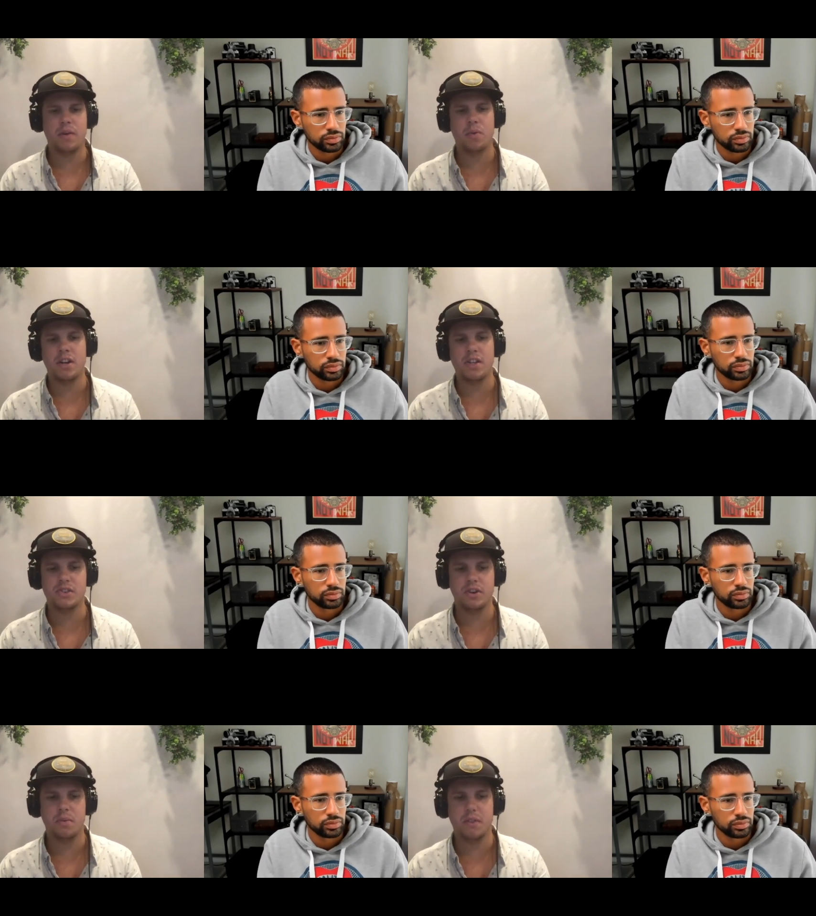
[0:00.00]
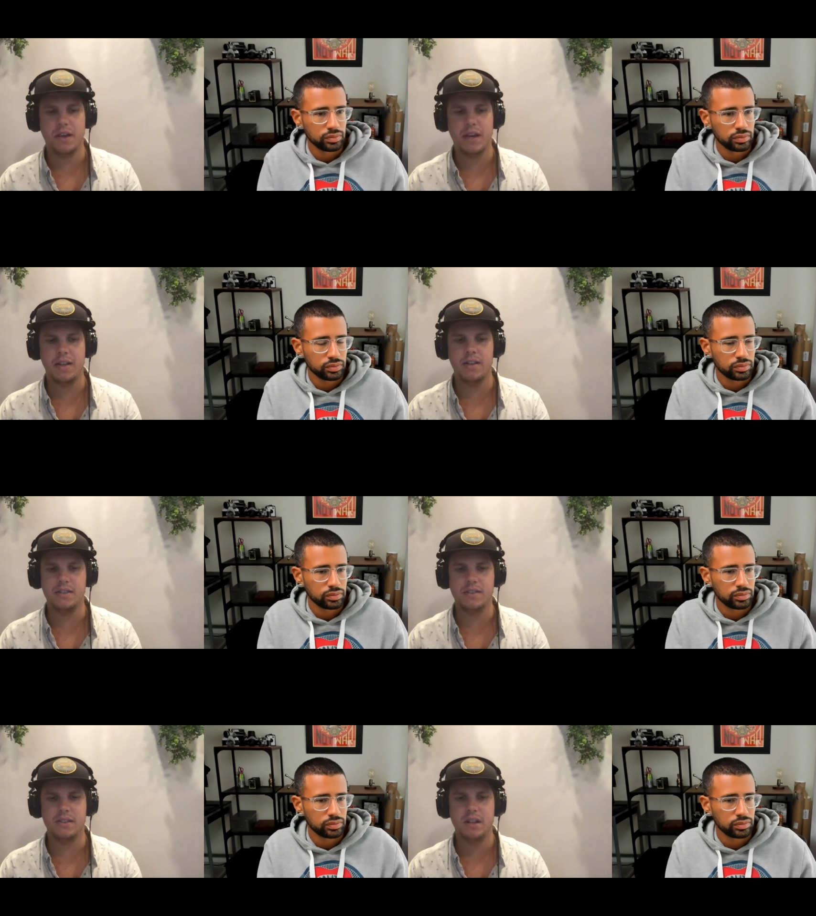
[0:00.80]
Speaker 1: where I struggle with that
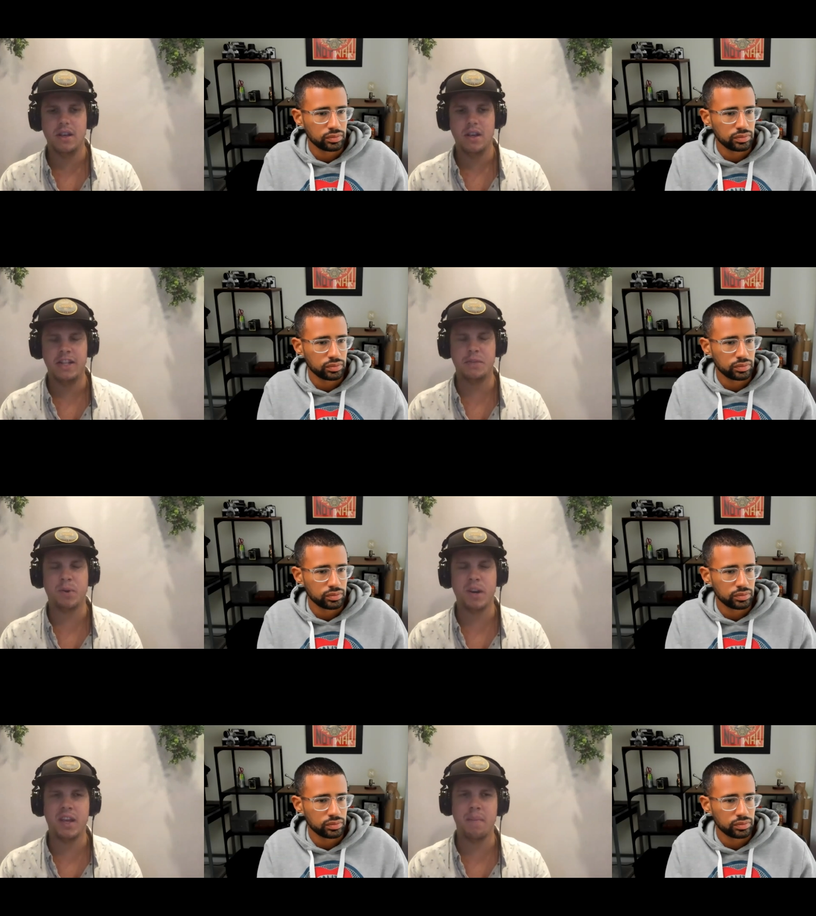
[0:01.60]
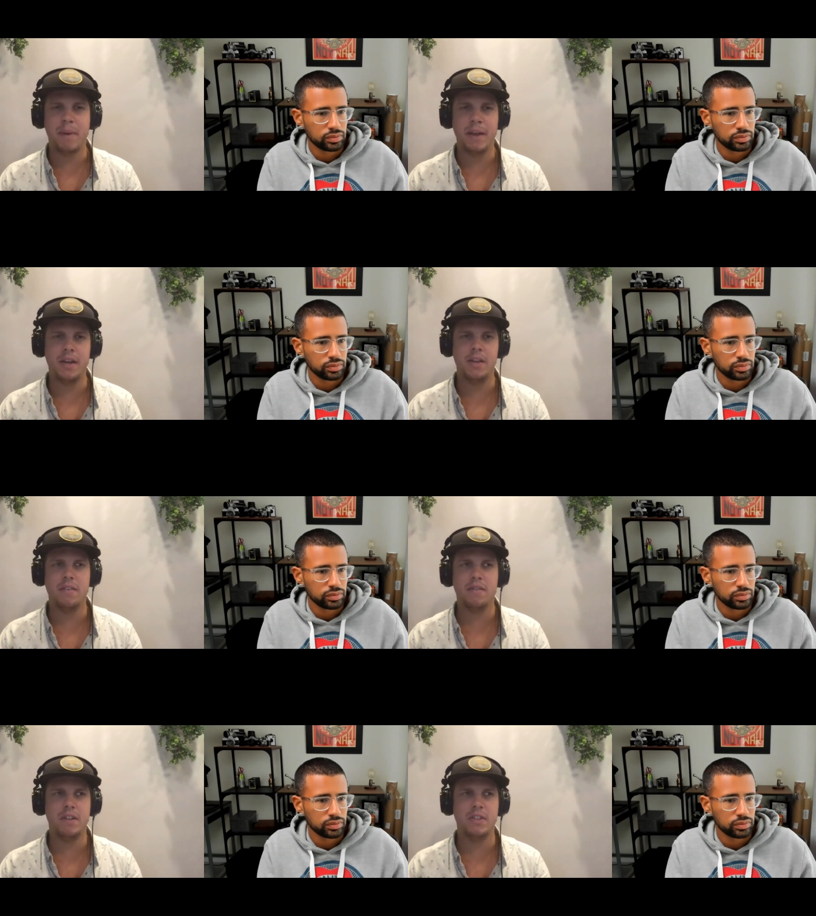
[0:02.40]
is it's pretty
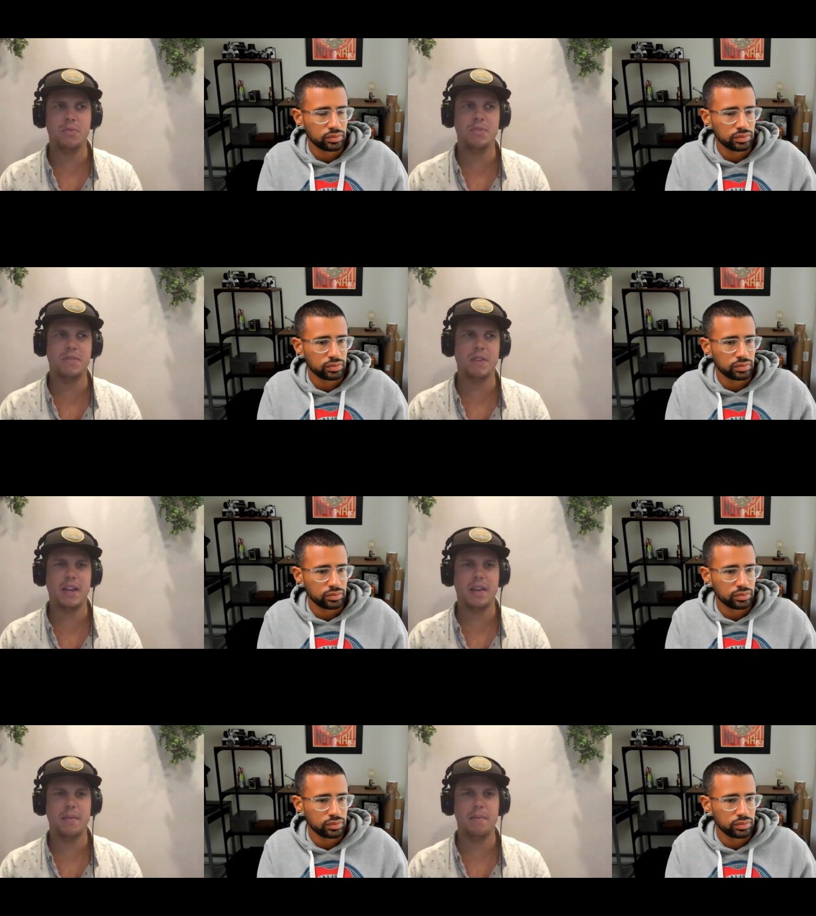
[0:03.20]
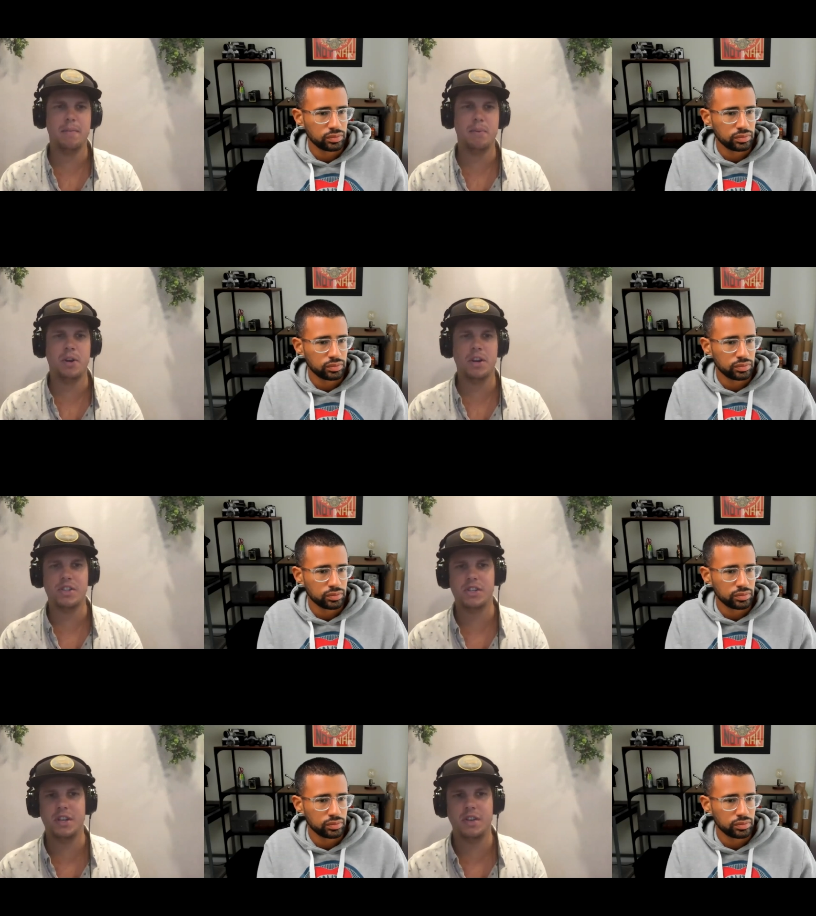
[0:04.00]
competitive in terms of like
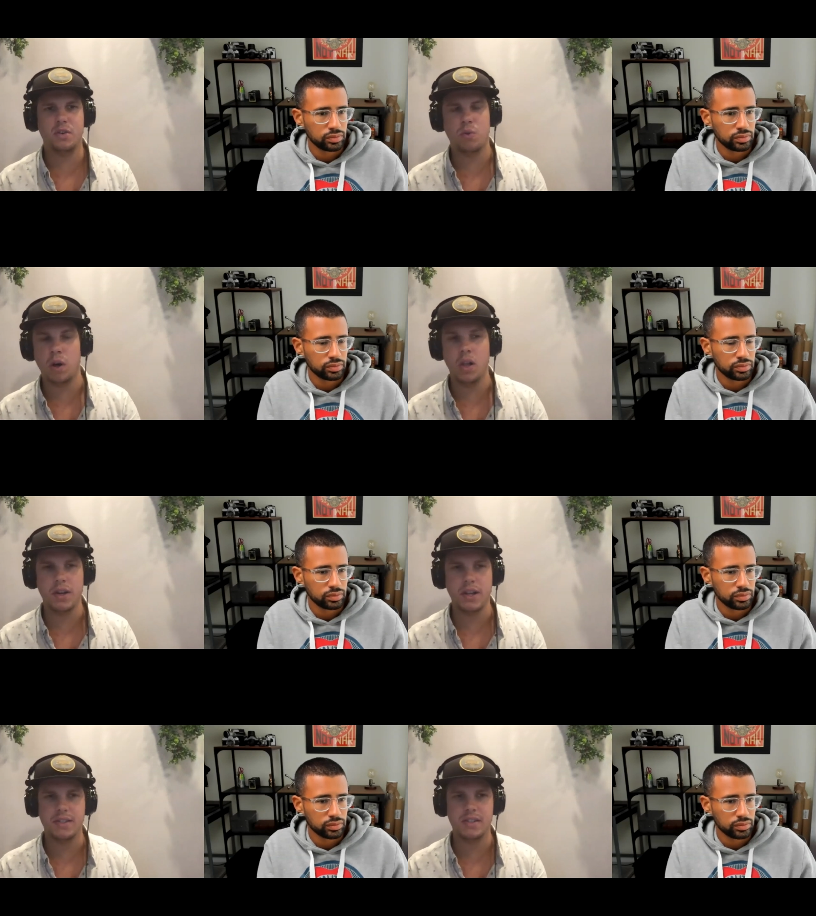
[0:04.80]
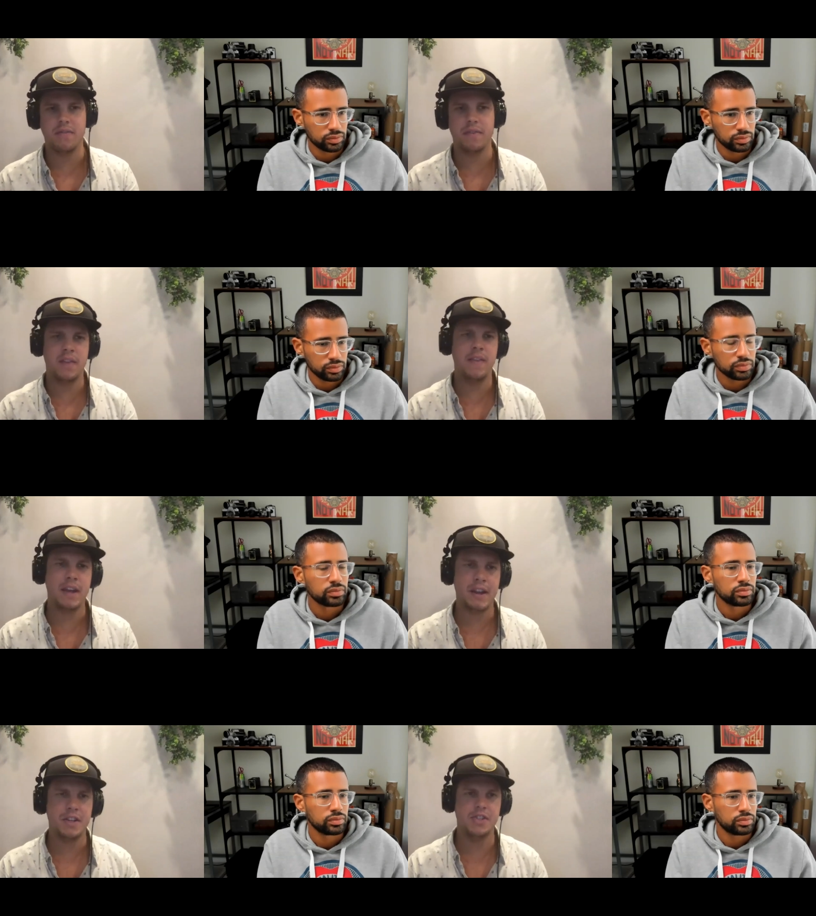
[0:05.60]
production quality and stuff in
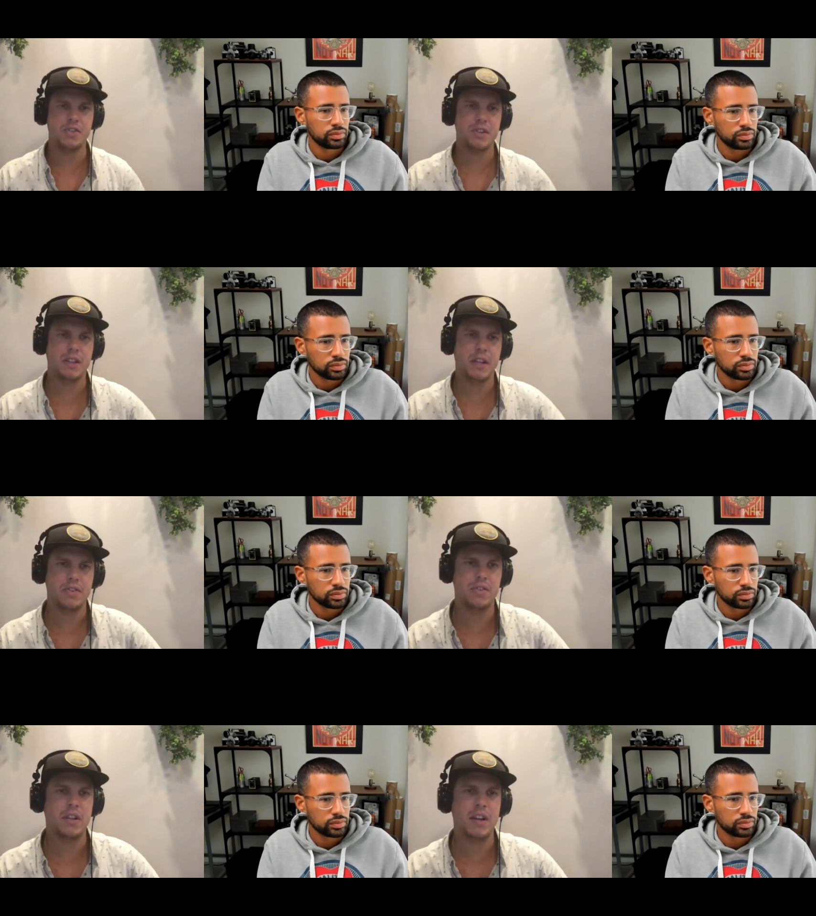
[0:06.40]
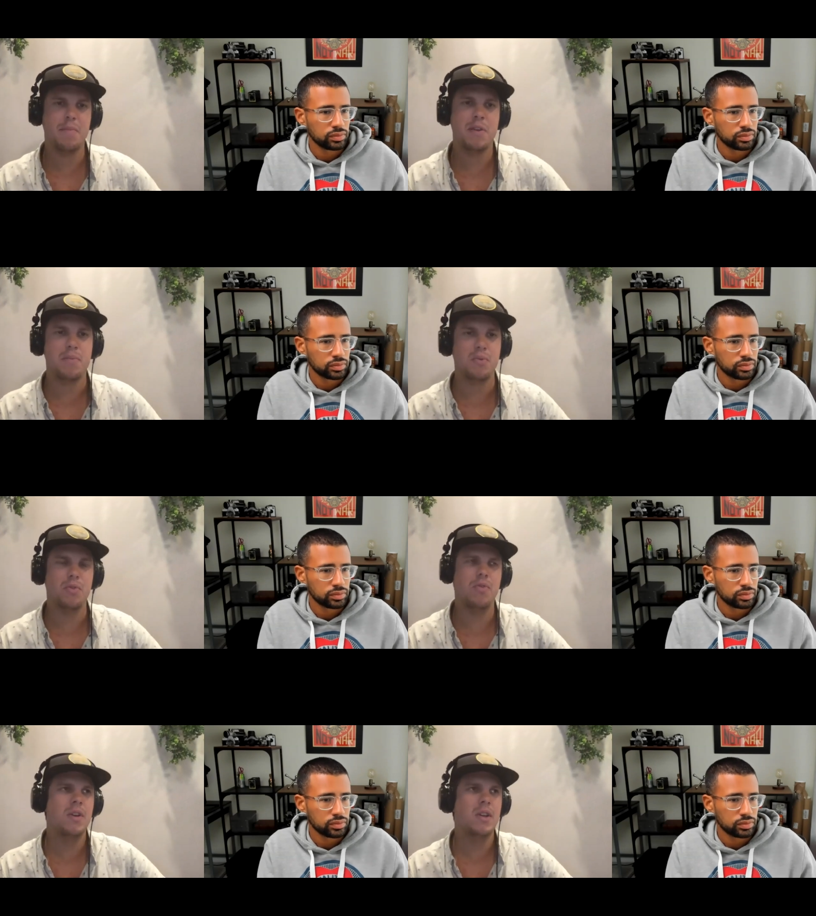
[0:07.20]
that industry. Like there's a lot of
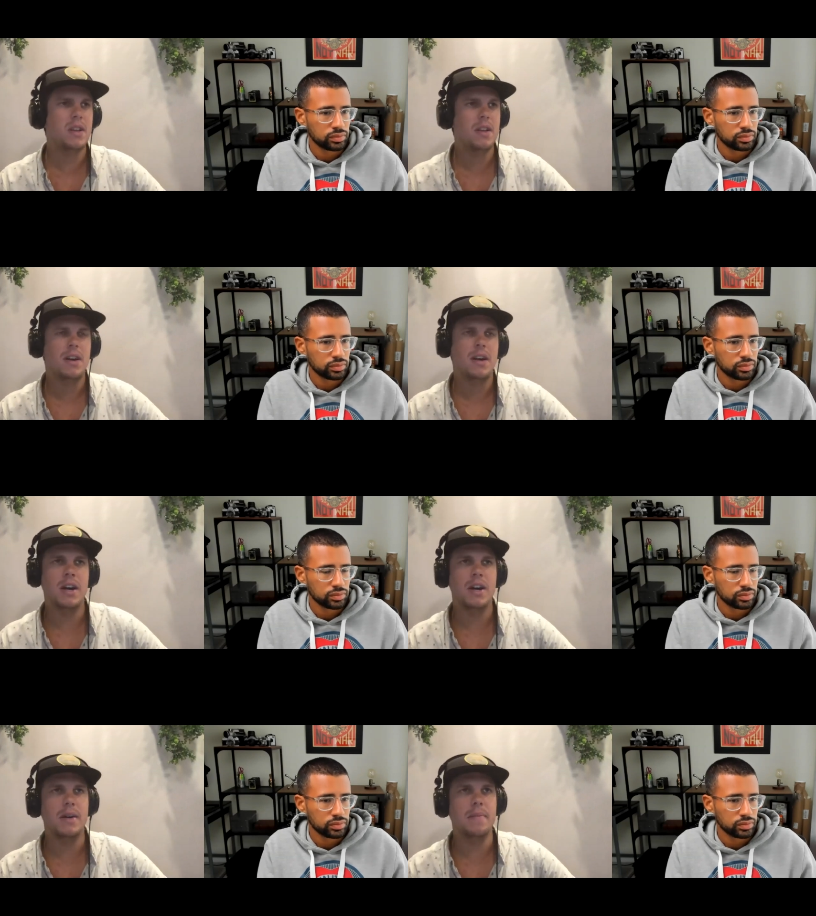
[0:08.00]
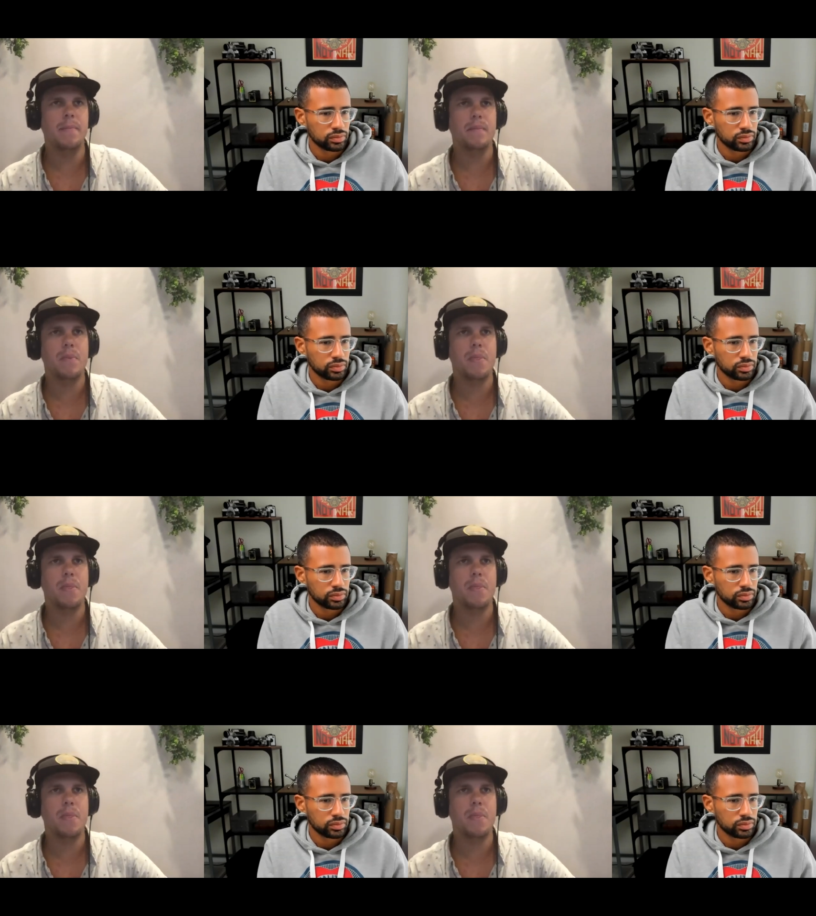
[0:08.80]
people. Um,